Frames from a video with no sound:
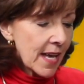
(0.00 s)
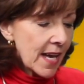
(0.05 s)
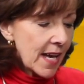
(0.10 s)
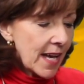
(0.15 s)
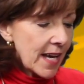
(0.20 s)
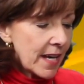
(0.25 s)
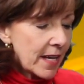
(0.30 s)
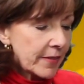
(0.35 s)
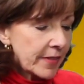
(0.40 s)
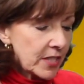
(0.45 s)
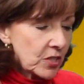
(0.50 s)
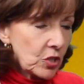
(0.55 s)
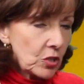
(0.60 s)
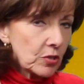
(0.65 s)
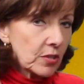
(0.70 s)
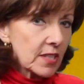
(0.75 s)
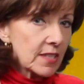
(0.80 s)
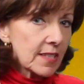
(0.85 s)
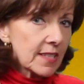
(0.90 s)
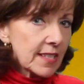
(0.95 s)
that
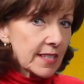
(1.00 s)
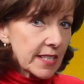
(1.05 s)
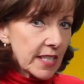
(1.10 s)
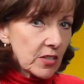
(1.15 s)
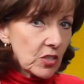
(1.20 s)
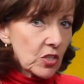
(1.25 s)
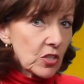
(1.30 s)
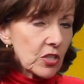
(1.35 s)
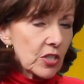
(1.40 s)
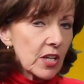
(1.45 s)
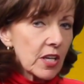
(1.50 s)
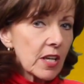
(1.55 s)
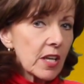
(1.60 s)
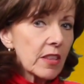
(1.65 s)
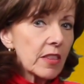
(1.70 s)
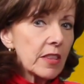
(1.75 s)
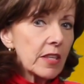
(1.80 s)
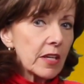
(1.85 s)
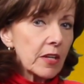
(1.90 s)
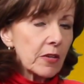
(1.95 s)
you can cinch
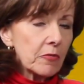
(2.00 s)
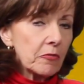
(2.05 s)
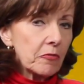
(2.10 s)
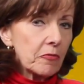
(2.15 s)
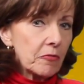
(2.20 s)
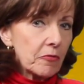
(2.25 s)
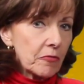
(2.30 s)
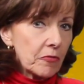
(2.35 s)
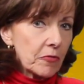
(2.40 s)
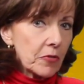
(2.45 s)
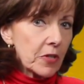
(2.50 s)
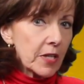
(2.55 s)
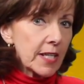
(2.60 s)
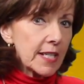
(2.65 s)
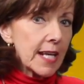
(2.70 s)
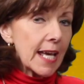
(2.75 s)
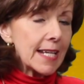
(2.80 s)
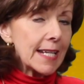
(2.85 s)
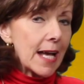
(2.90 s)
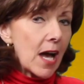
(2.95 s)
the
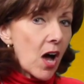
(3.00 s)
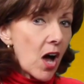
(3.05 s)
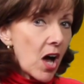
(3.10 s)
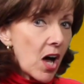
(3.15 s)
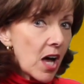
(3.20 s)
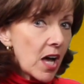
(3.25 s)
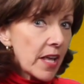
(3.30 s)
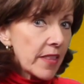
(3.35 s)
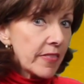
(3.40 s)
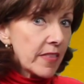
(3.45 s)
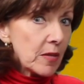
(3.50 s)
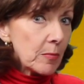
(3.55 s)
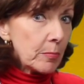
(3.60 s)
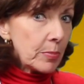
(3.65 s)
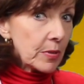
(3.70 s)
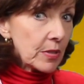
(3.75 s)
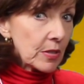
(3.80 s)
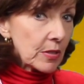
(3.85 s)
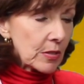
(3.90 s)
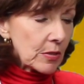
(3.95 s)
foot on the
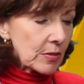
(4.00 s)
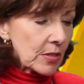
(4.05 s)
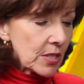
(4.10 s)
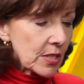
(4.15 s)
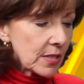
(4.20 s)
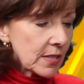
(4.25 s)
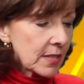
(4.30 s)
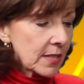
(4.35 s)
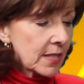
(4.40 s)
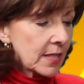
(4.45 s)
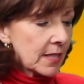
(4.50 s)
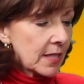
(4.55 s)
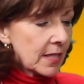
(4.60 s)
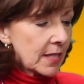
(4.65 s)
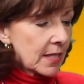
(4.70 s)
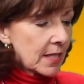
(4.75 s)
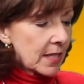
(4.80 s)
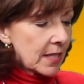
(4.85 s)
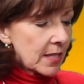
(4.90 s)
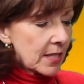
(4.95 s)
boot.
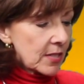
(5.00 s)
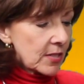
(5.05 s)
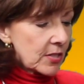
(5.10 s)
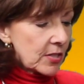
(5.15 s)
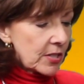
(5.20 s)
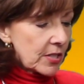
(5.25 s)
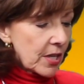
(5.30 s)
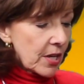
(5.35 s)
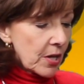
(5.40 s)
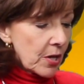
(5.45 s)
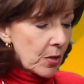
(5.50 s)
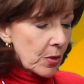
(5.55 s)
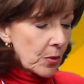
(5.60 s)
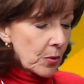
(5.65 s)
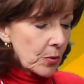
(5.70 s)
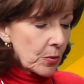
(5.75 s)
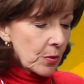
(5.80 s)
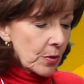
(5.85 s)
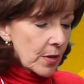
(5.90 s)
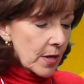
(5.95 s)

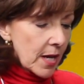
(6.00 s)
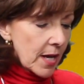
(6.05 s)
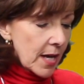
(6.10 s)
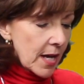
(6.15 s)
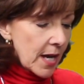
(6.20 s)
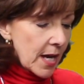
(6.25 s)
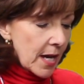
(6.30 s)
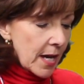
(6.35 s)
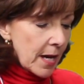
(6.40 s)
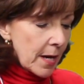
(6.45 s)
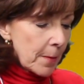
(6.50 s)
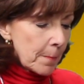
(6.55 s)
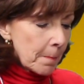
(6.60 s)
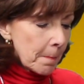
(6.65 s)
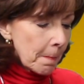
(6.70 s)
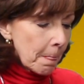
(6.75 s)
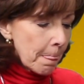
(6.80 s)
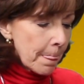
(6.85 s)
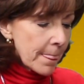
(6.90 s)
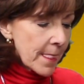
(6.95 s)
So,
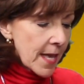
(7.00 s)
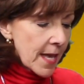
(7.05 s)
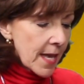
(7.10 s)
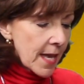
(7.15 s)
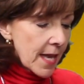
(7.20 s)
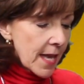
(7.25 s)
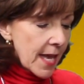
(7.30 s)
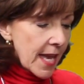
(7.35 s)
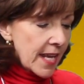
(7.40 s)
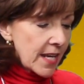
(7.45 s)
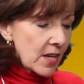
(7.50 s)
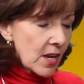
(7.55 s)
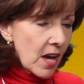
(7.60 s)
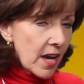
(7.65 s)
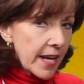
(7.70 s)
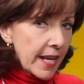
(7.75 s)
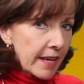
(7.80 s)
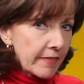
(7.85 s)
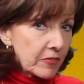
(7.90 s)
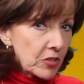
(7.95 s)
and
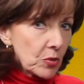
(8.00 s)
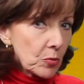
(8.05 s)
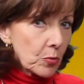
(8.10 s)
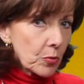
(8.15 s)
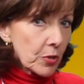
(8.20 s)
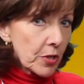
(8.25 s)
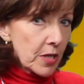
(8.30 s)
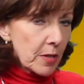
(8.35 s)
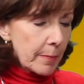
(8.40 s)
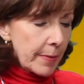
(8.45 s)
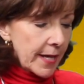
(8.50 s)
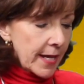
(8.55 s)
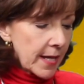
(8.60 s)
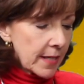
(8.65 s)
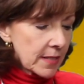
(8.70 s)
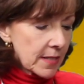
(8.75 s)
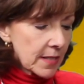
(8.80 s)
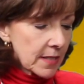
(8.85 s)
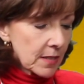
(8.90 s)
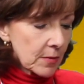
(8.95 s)
not have to worry
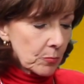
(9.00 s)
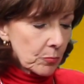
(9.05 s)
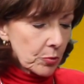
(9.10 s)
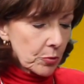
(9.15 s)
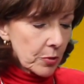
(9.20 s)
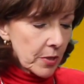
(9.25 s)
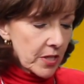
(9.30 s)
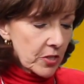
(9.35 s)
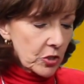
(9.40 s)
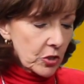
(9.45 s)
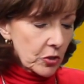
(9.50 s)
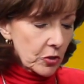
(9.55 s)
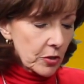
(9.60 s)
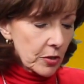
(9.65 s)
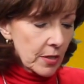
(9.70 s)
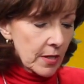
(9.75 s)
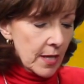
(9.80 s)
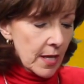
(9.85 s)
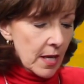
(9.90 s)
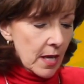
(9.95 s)
about
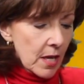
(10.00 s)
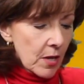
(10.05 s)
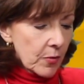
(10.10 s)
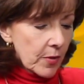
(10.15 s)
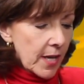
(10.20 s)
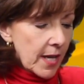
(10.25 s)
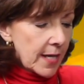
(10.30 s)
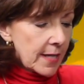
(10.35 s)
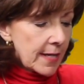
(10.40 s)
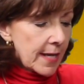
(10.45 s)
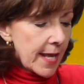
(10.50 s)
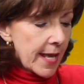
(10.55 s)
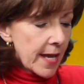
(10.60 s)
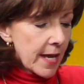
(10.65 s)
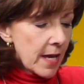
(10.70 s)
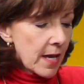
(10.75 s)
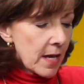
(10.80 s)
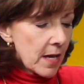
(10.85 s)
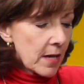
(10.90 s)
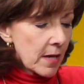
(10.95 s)
pressure. Okay,
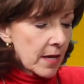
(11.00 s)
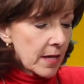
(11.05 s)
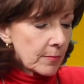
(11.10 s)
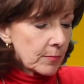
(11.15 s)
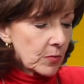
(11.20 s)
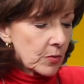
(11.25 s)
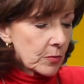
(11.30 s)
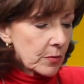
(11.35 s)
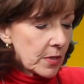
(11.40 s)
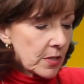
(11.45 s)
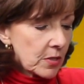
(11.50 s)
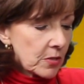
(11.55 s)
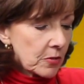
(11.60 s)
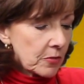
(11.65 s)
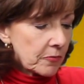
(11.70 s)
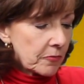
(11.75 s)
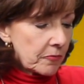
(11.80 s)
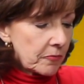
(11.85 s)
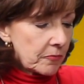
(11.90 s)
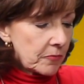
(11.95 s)
now I'm going
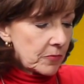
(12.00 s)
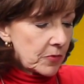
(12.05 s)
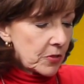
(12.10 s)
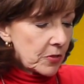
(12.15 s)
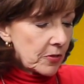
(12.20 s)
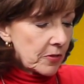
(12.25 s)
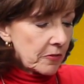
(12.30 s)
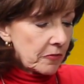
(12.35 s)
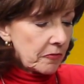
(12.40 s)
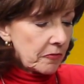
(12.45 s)
to do the